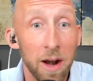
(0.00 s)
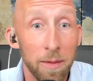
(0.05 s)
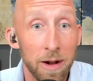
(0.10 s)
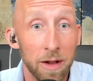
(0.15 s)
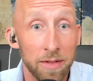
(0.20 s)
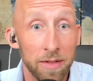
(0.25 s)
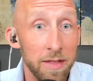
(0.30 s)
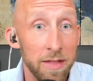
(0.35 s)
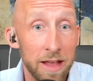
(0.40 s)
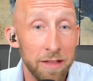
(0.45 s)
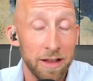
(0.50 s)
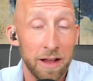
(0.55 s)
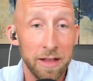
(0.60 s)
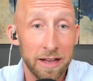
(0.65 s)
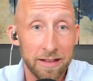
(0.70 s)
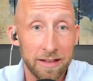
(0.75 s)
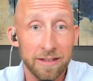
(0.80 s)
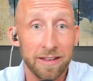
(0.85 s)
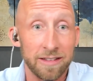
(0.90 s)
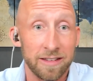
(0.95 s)
about that. They thought
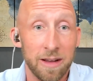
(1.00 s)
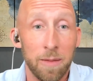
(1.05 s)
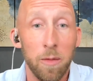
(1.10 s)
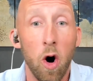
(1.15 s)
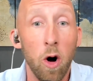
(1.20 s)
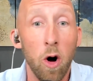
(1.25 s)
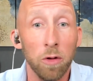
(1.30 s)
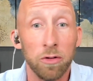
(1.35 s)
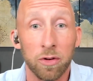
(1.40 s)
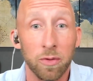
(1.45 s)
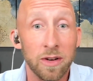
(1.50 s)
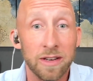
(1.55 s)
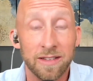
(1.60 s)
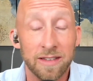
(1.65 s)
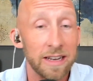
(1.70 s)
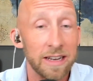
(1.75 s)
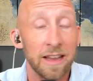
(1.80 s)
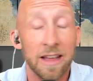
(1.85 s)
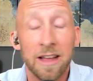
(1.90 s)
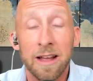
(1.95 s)
like this is some
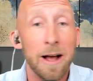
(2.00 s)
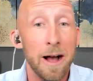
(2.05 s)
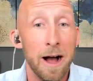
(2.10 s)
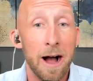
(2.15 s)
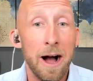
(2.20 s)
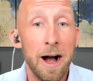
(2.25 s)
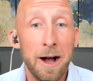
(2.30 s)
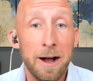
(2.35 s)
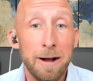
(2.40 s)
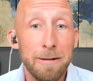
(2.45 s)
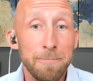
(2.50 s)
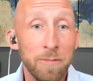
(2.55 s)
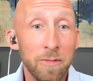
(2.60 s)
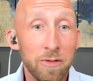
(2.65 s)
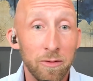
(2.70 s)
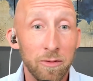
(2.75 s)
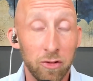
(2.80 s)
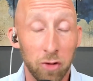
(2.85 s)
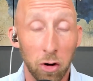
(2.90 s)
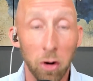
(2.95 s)
altruistic
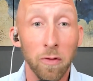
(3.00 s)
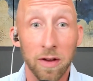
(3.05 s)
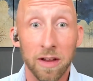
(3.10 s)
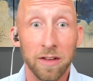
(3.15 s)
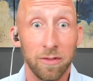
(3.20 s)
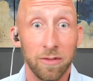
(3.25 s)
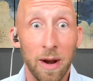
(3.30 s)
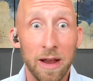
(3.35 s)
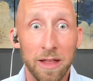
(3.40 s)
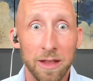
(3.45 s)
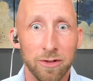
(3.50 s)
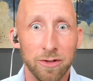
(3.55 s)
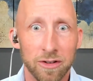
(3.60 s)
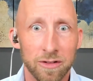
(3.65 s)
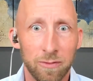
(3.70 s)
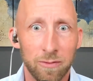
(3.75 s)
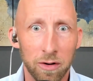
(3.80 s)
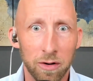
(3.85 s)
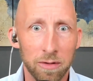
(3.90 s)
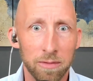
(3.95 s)
service, right? That was
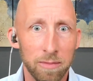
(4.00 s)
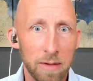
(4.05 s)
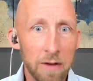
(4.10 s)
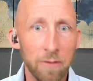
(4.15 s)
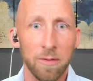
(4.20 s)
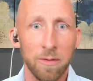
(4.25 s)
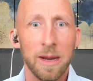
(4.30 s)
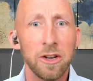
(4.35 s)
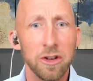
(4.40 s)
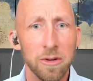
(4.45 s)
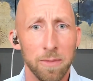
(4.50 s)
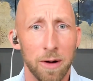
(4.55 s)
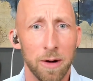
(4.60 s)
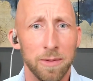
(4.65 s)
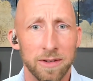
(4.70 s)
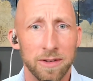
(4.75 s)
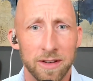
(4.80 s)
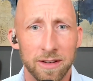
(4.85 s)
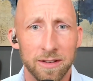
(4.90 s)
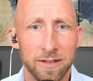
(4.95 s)
just for information
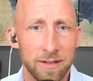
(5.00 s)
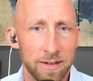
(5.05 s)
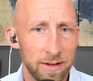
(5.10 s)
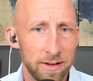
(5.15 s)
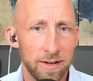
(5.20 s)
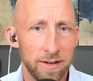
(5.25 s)
purposes.